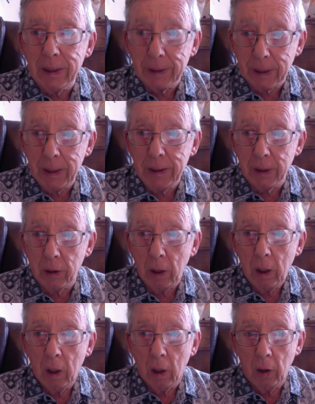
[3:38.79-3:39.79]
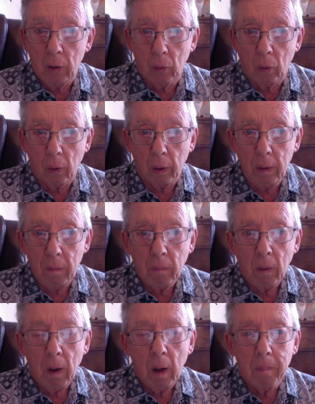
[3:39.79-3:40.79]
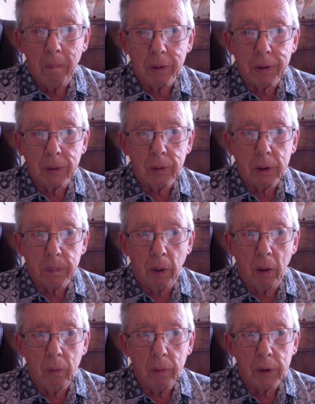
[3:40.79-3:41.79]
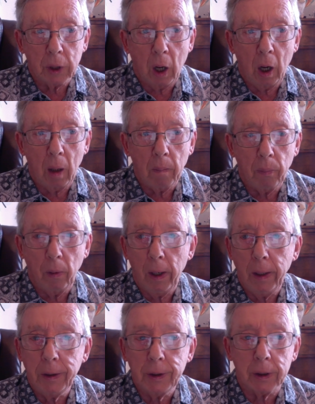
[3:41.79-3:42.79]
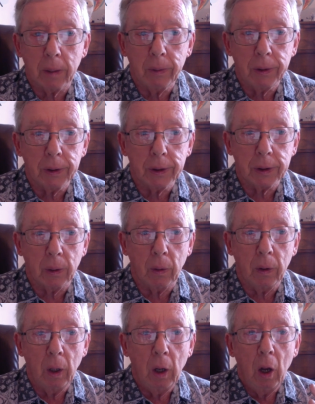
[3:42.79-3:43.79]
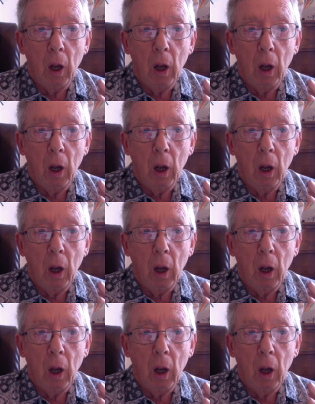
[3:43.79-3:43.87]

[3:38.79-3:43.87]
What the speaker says: Skin's an organ, muscles, bones, heart, brain, stomachs and so on.